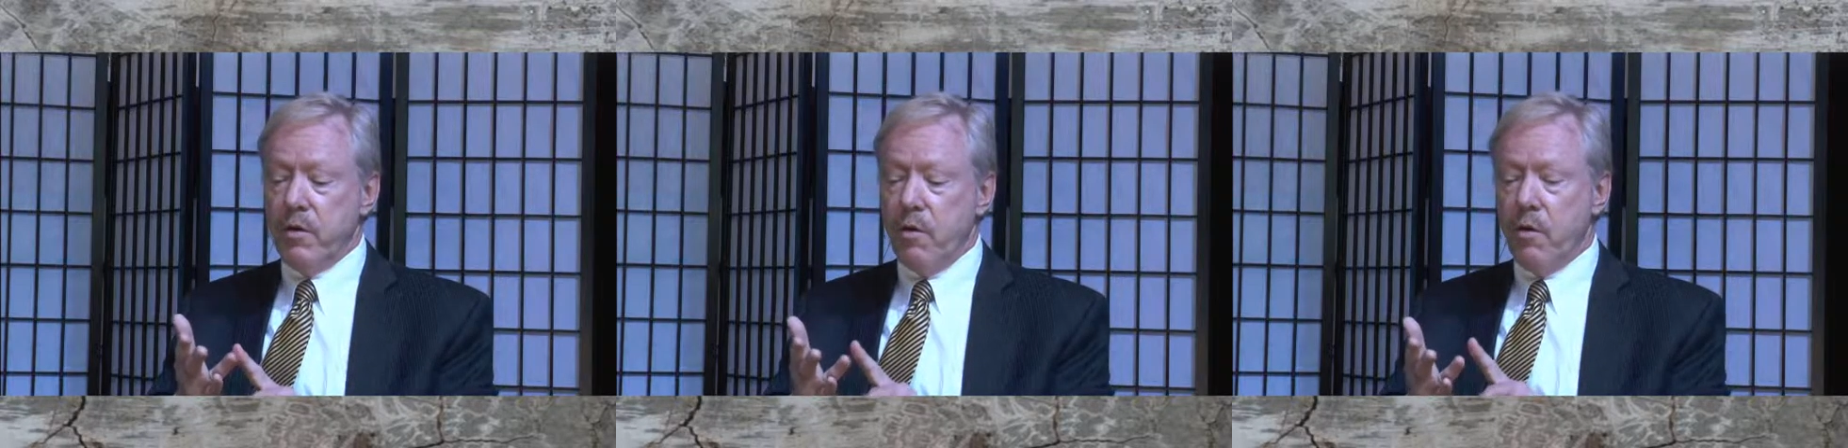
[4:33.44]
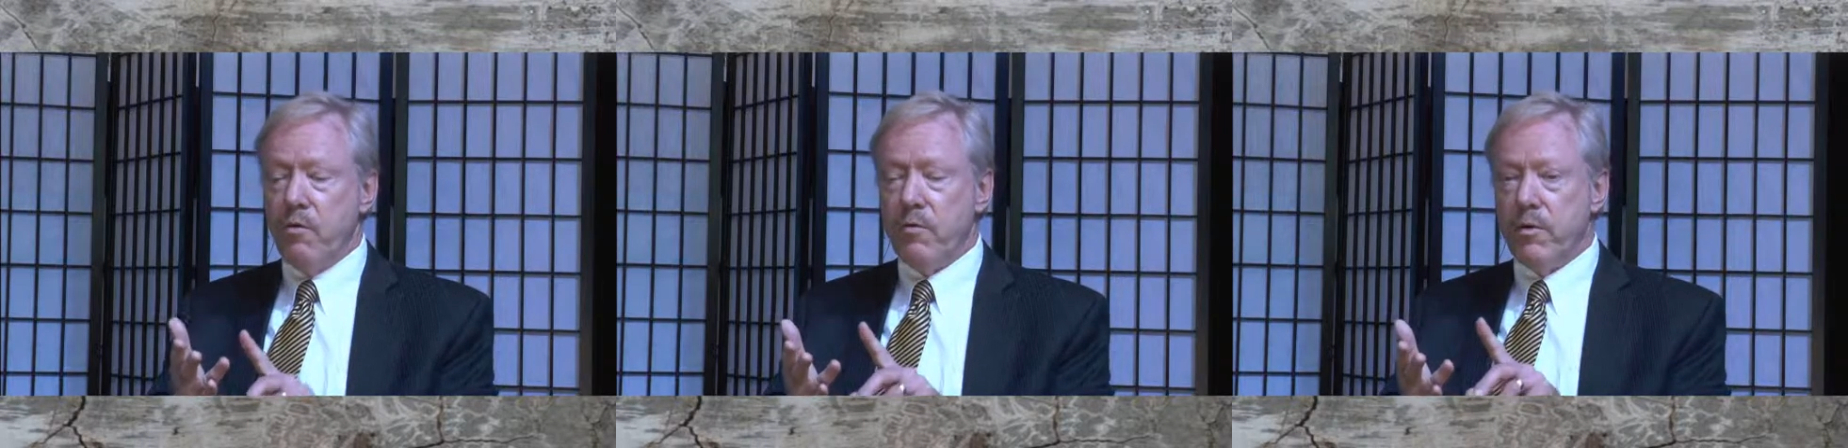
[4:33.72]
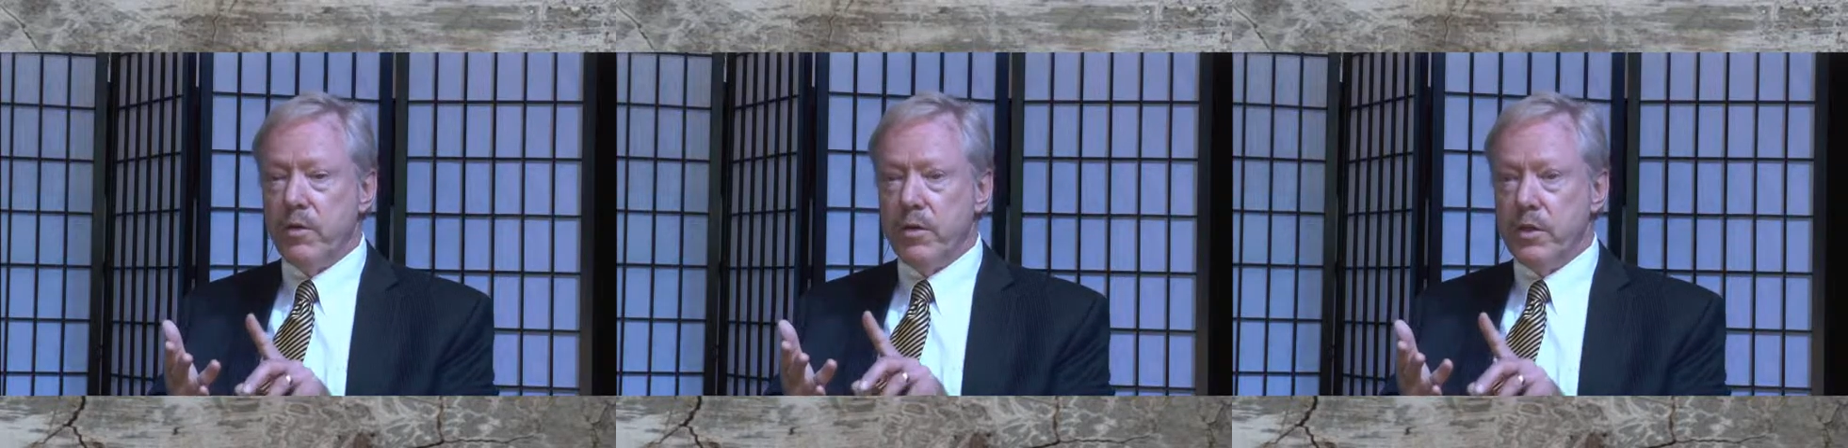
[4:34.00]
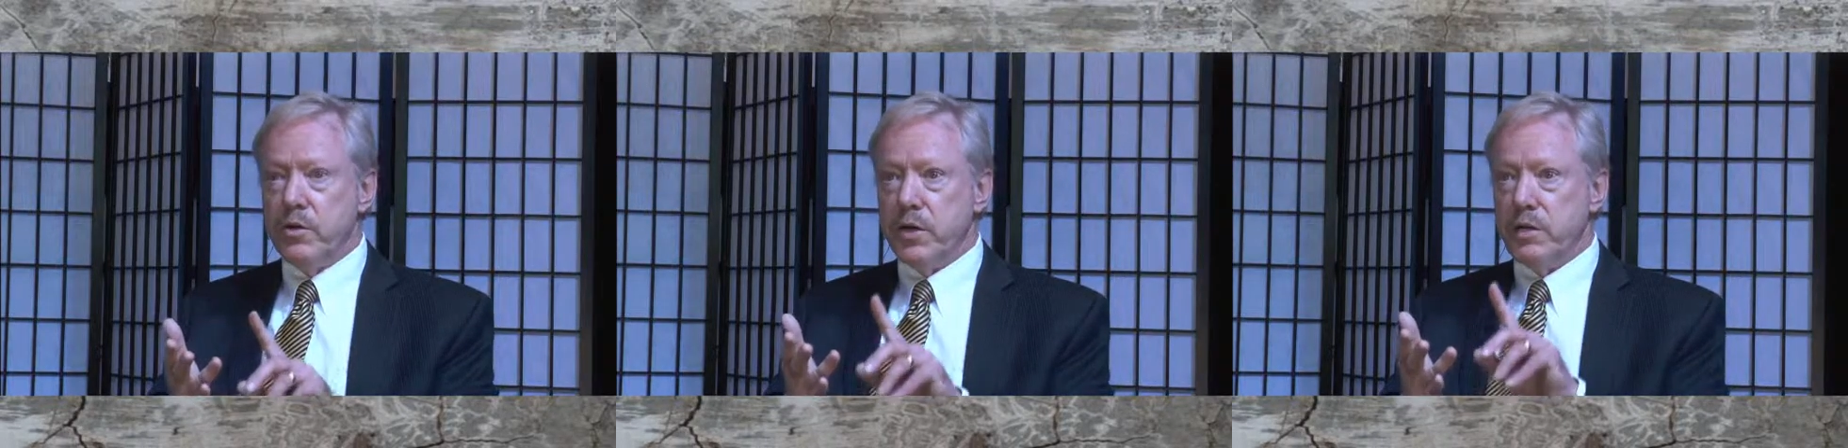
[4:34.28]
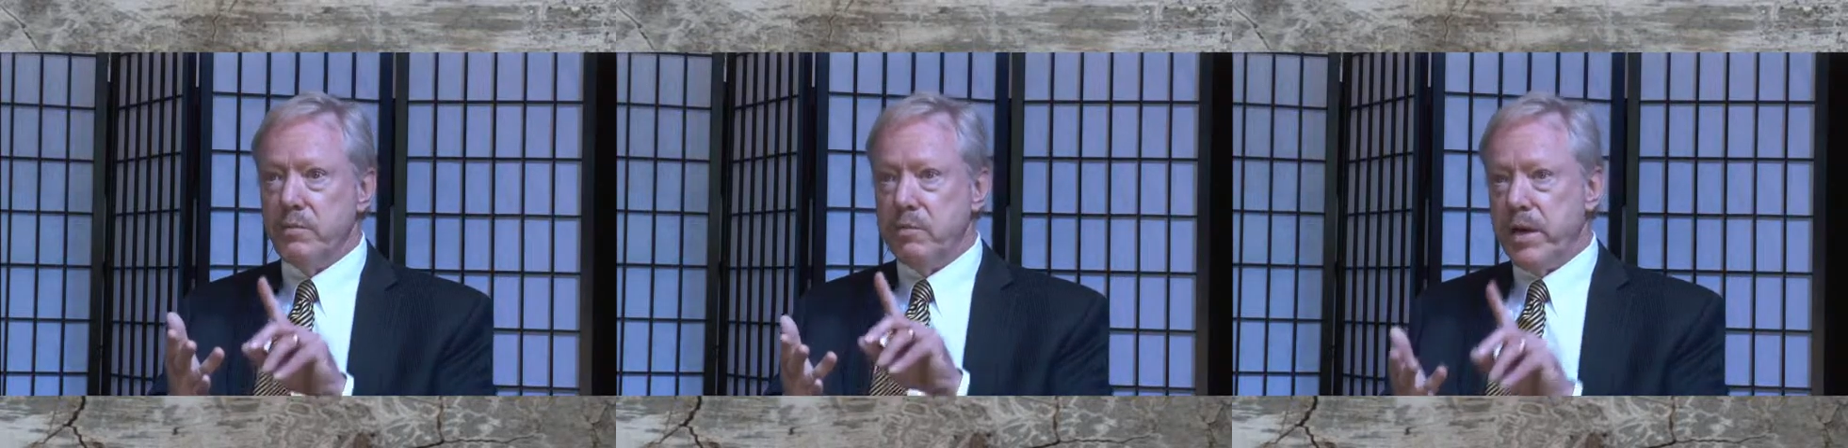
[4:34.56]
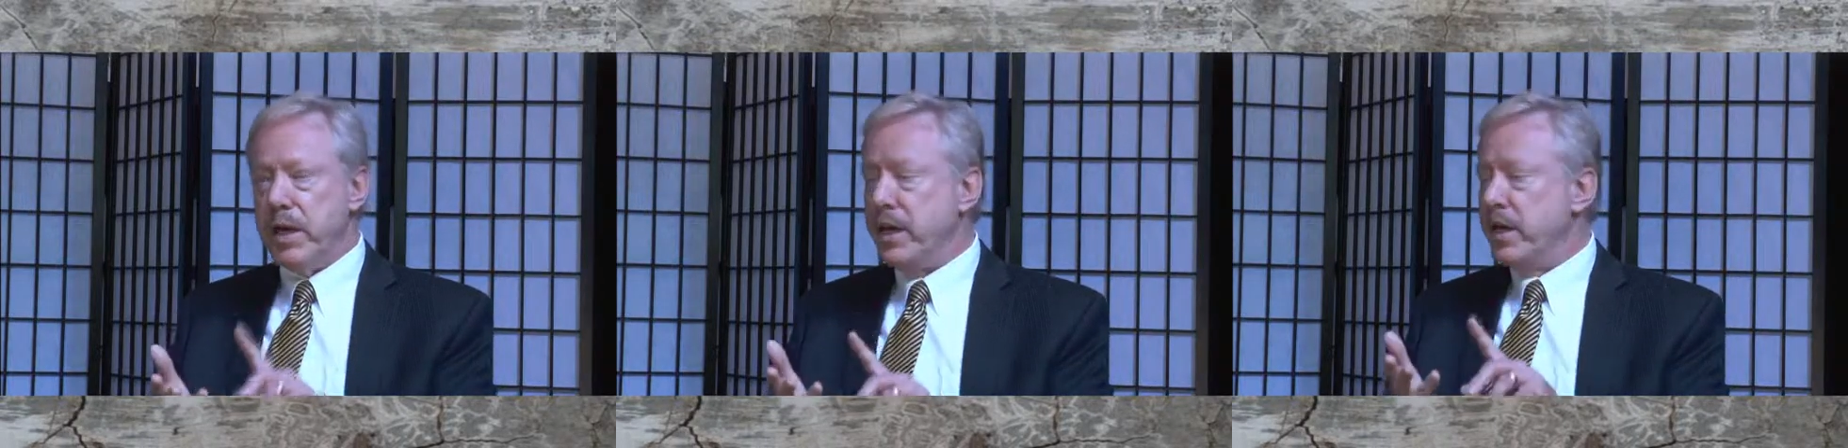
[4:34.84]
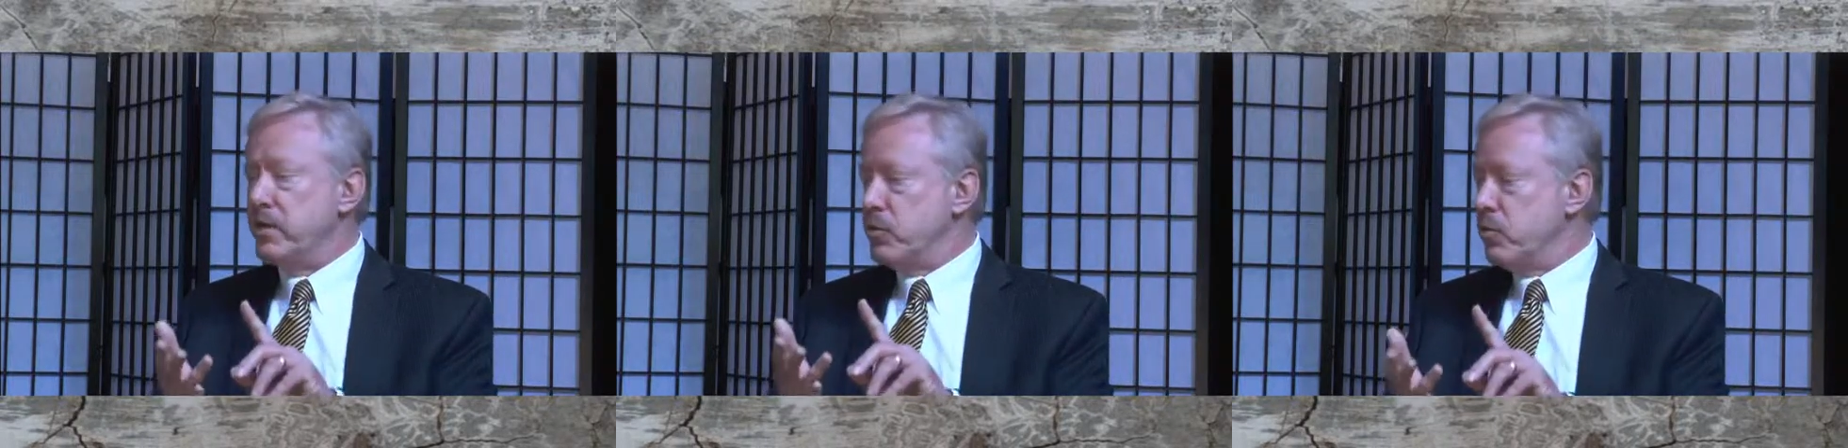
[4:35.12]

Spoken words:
You're going to be paying